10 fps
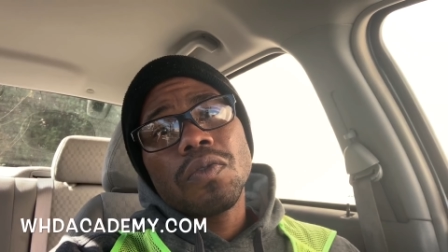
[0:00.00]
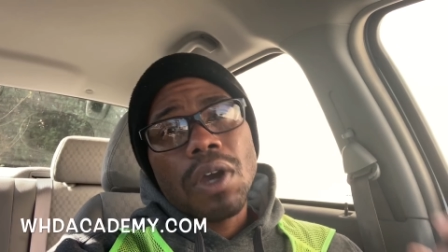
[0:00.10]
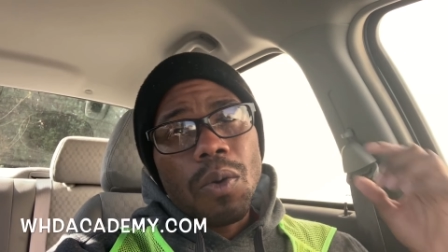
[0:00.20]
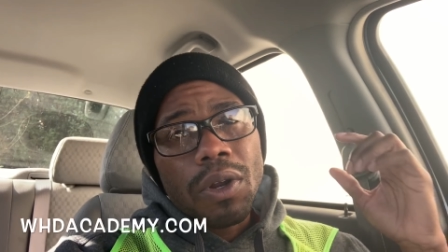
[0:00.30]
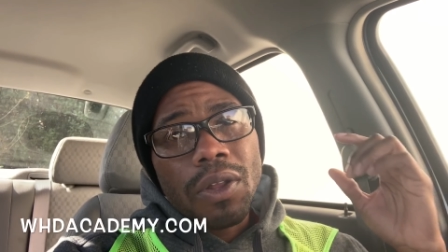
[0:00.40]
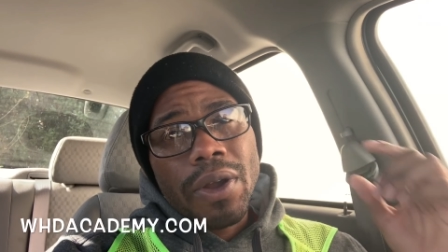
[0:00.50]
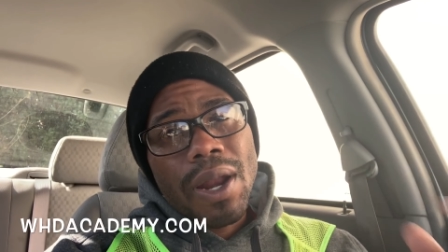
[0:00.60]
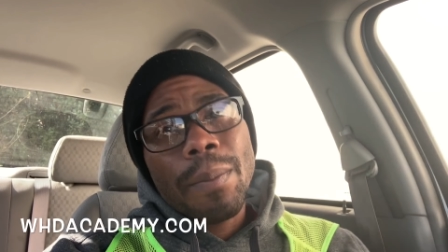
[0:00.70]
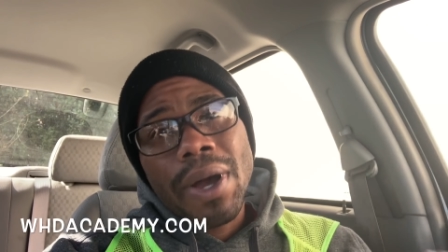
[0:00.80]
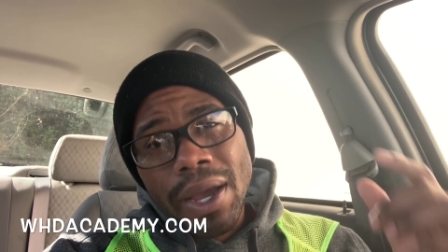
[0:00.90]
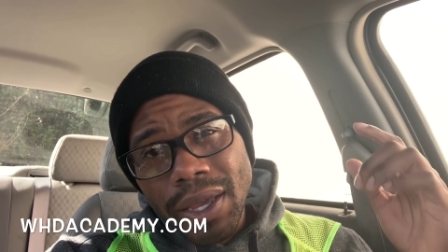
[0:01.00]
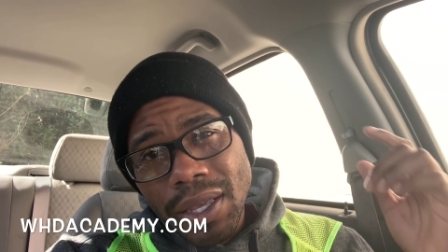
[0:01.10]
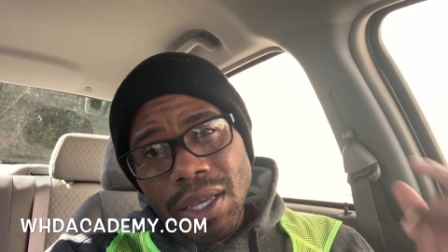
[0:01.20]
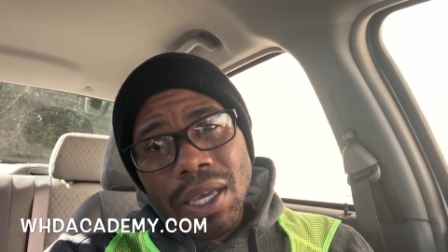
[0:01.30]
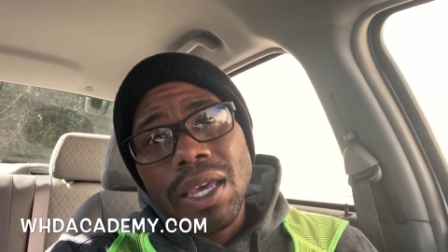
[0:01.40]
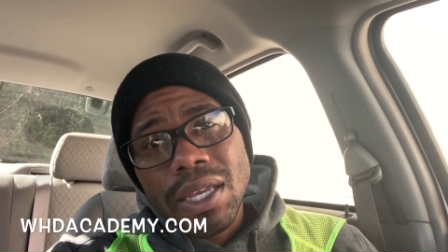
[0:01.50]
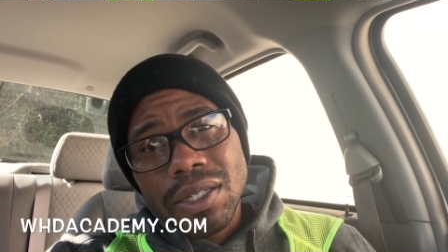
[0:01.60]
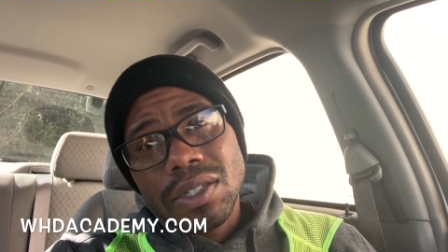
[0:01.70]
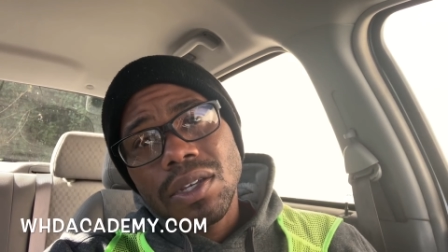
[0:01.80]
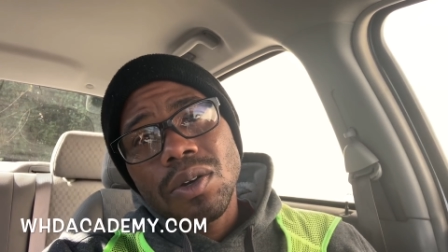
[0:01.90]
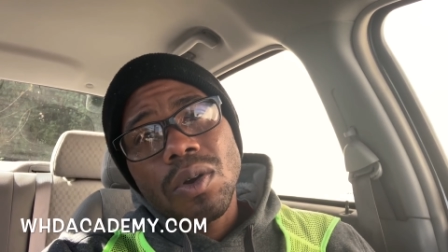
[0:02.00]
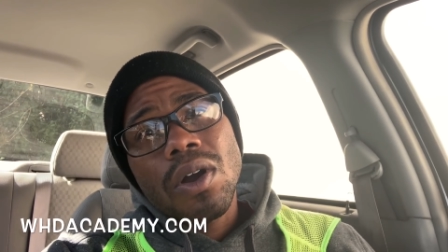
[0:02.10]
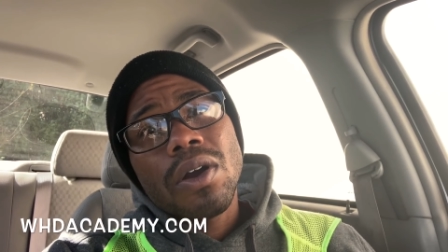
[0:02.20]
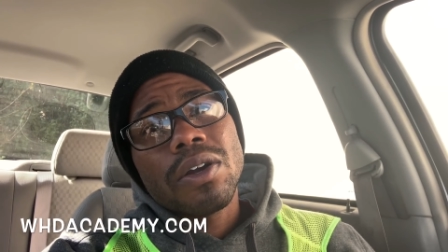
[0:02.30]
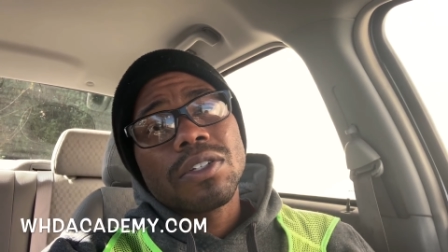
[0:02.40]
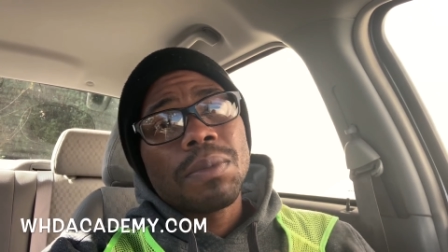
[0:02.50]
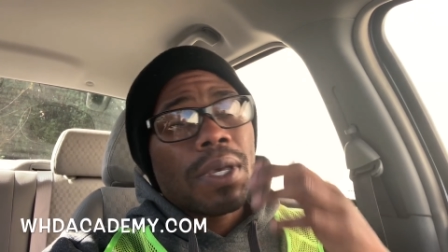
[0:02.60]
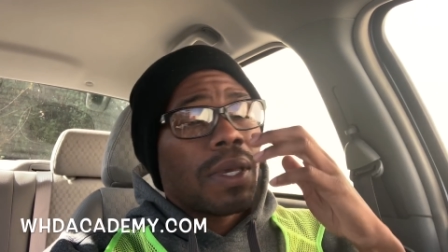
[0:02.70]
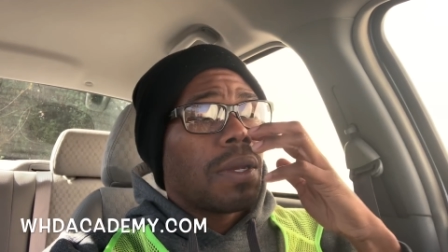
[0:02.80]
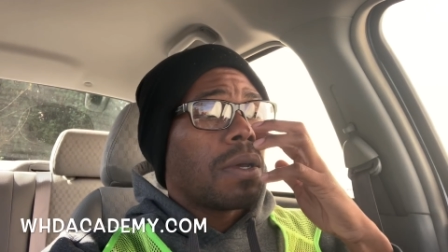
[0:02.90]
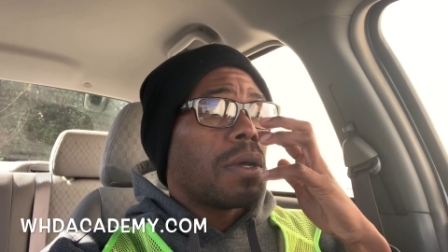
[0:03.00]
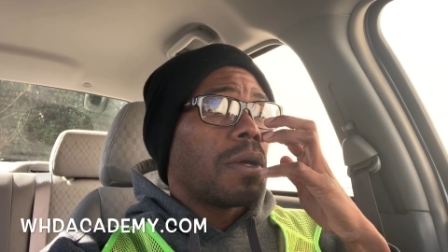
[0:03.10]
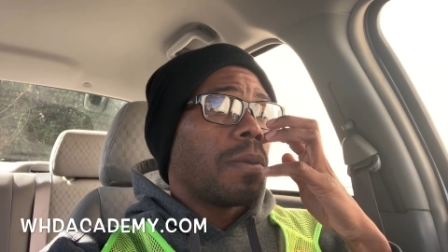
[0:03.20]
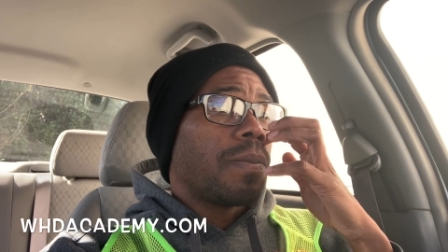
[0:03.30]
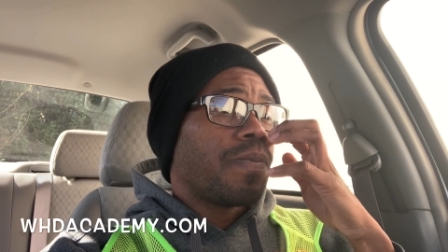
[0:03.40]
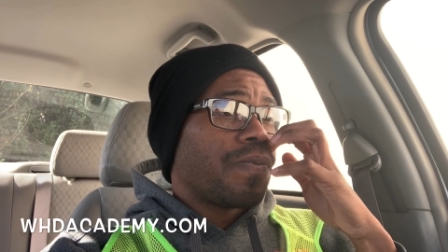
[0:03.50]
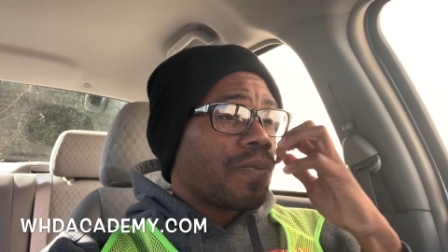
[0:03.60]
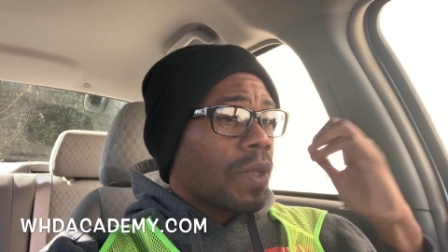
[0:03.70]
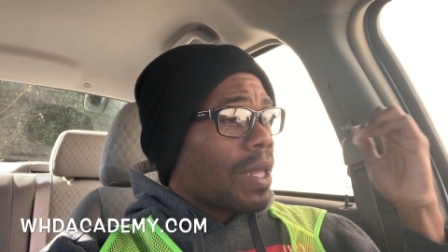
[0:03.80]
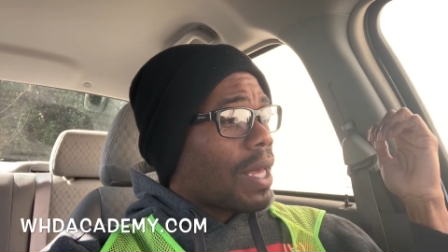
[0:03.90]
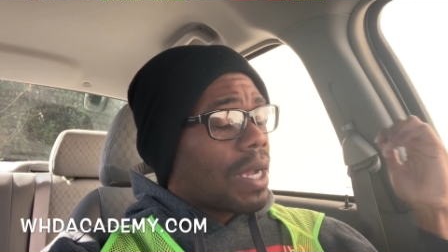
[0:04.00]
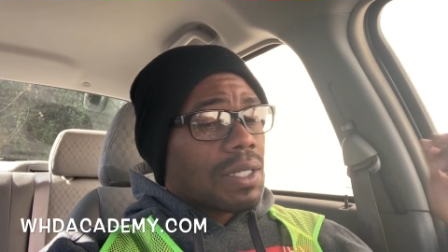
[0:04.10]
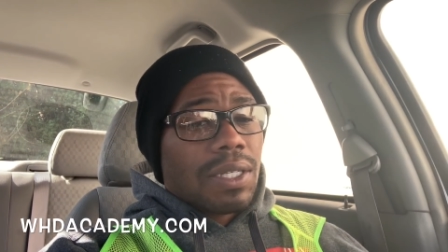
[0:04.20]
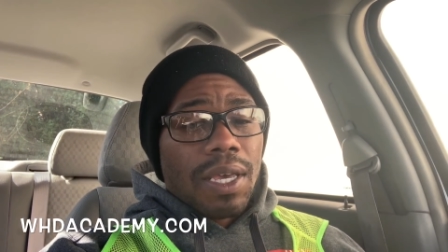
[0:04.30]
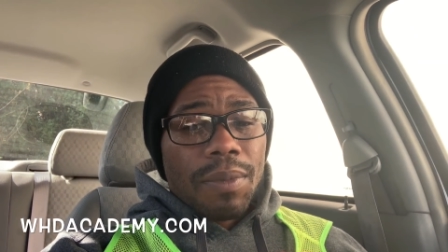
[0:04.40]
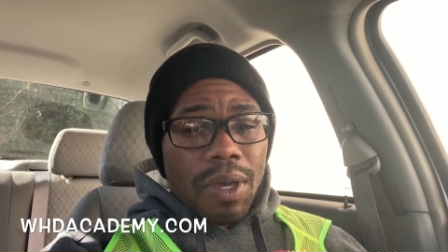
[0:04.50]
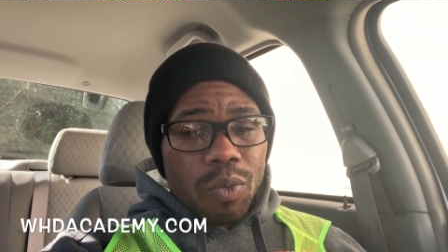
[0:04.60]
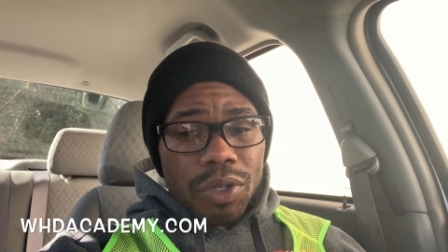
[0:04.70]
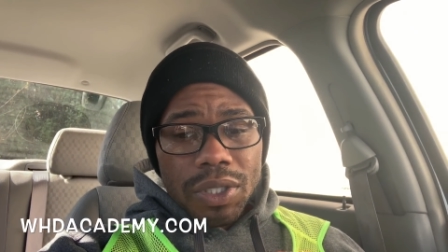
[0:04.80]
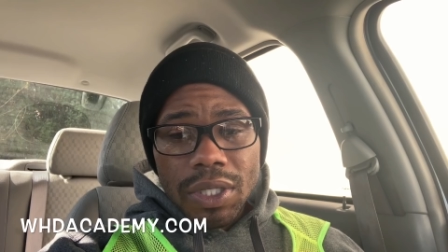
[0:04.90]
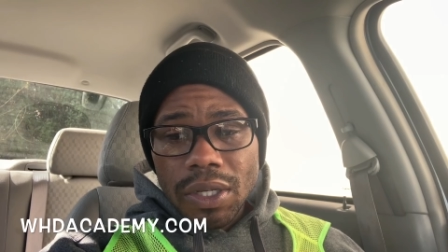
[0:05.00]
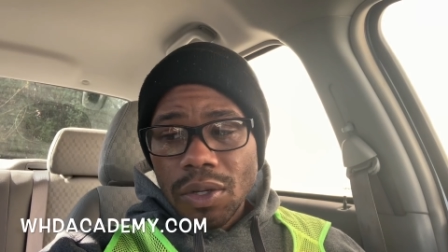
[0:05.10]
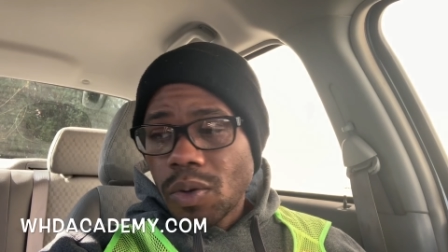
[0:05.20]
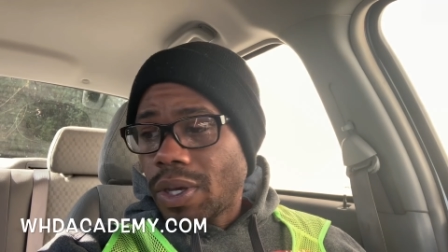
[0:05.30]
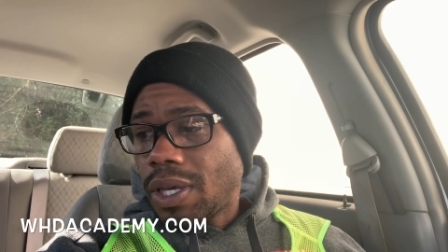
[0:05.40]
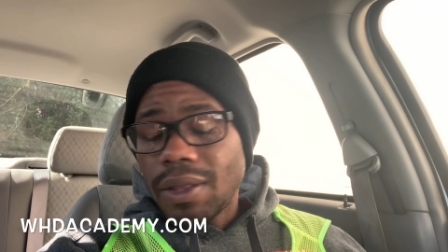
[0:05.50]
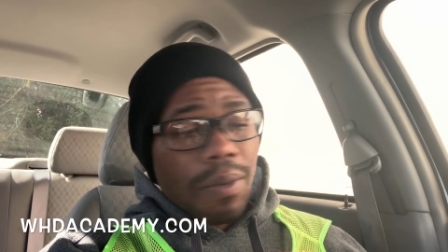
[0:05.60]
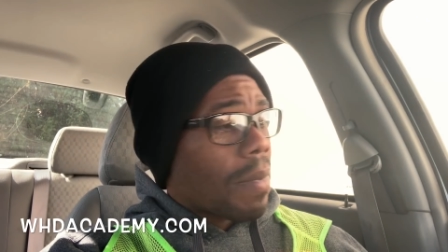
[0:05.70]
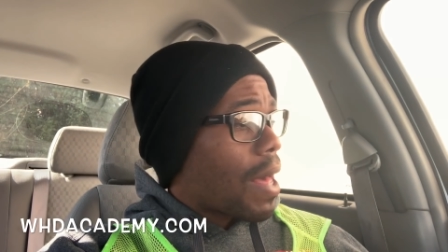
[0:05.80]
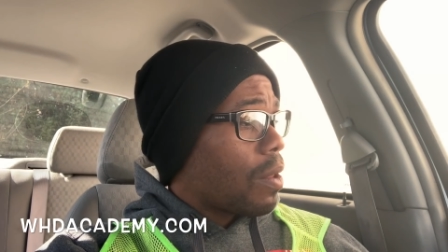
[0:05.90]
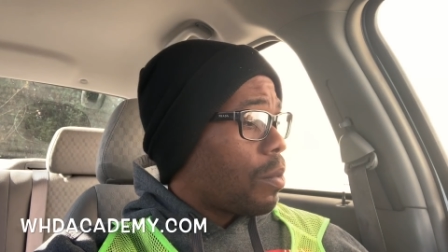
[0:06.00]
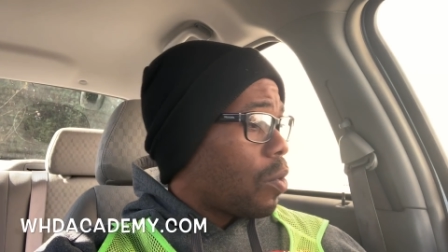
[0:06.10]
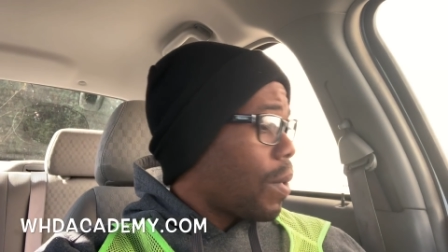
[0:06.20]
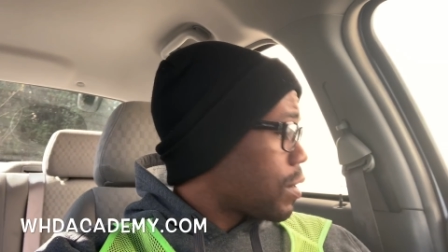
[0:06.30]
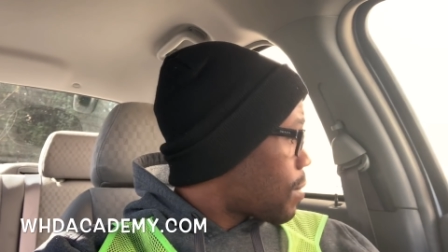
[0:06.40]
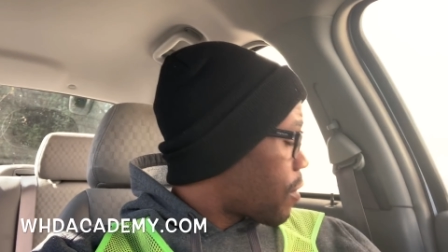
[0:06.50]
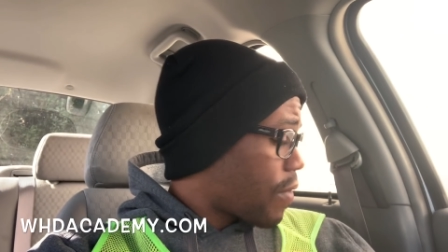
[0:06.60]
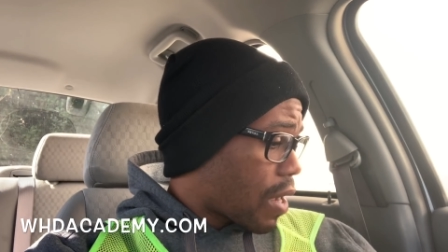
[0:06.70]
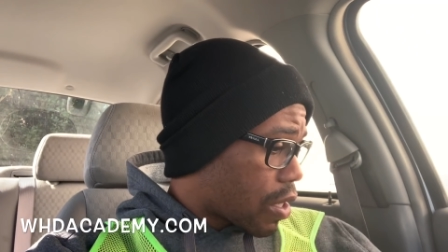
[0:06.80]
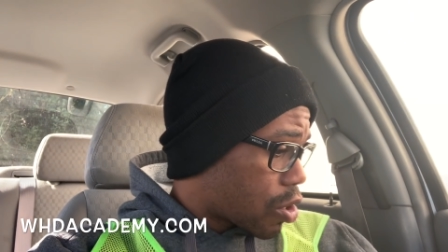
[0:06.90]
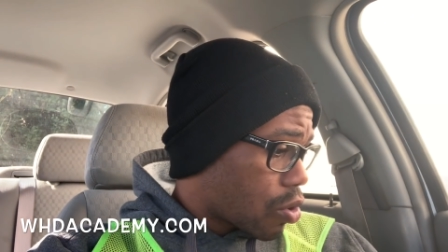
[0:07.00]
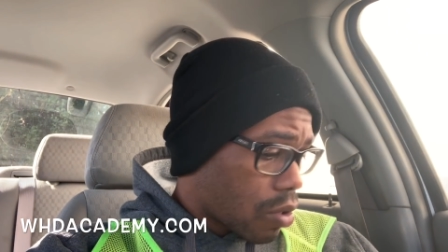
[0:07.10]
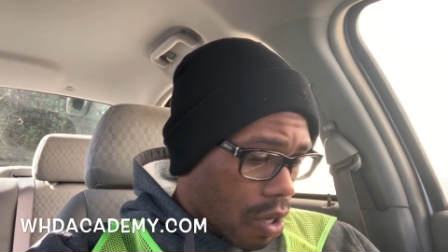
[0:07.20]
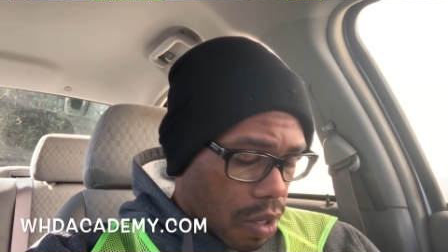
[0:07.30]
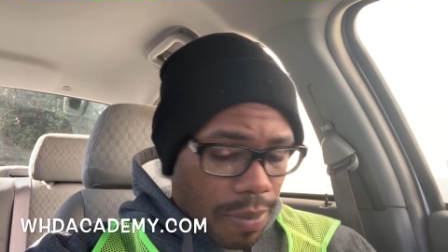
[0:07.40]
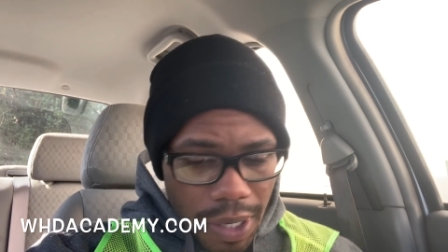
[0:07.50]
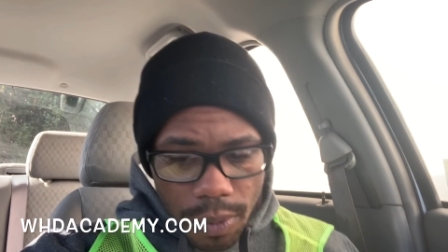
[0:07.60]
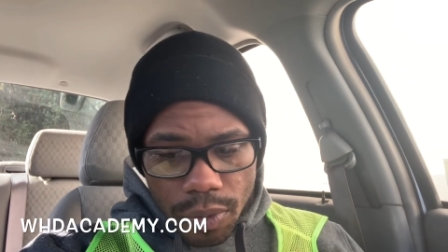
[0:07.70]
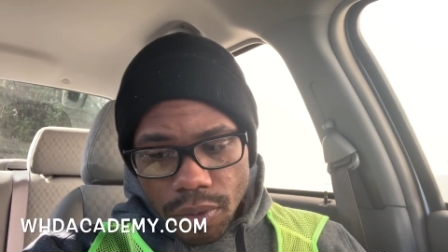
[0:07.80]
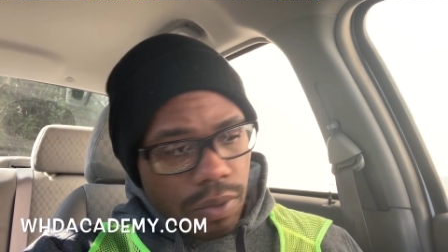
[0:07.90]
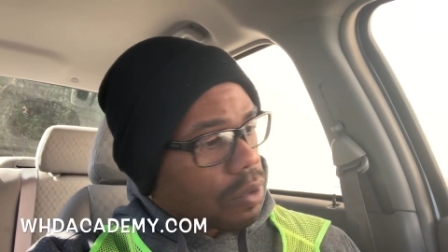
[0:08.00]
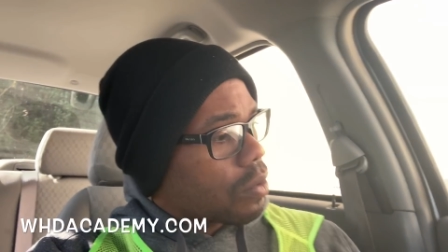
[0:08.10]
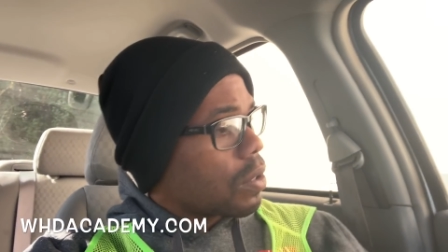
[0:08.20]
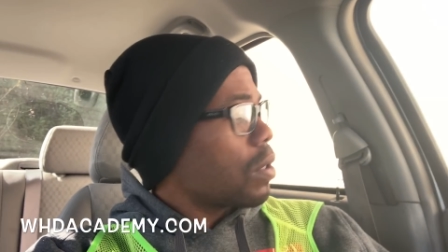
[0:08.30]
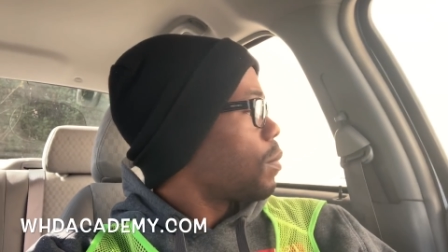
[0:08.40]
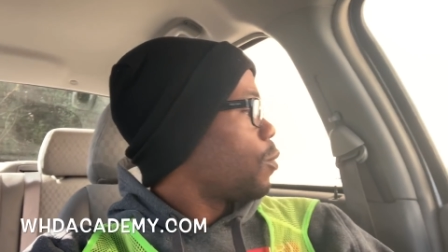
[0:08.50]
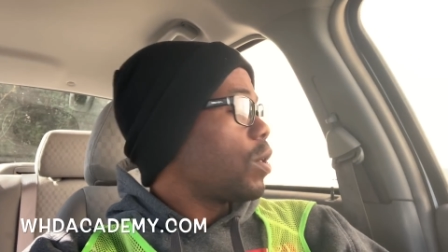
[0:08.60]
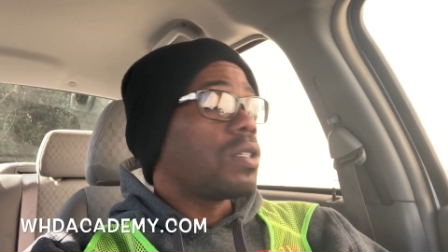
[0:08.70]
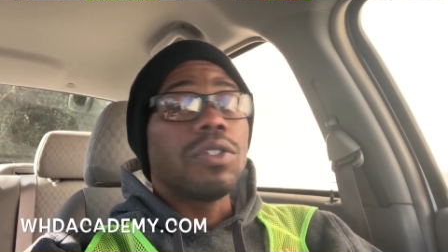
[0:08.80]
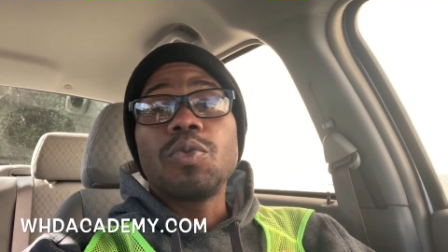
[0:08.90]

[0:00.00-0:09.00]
y'all want to learn how to buy and sell cars, man. Like I say, man, we're still in the Malibu. As a matter of fact, I can show y'all the Malibu real quick. Let me raise these